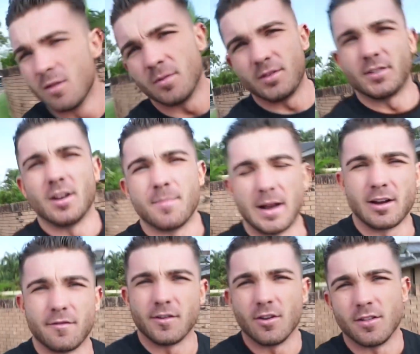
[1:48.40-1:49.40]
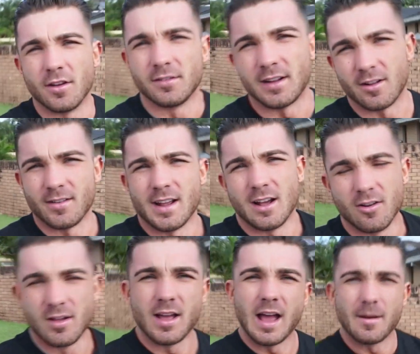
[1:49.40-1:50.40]
We're just going to bang a few of those out now,
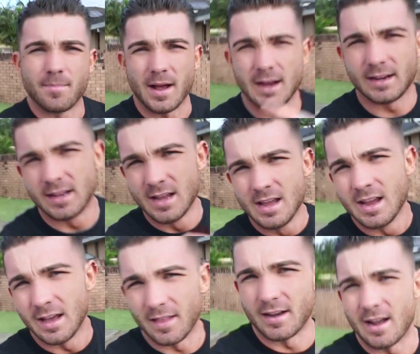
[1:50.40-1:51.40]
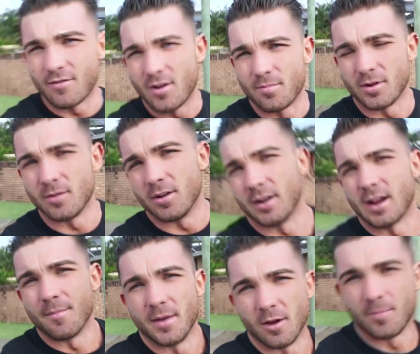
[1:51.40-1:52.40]
head back, and then have our pre-workout meal.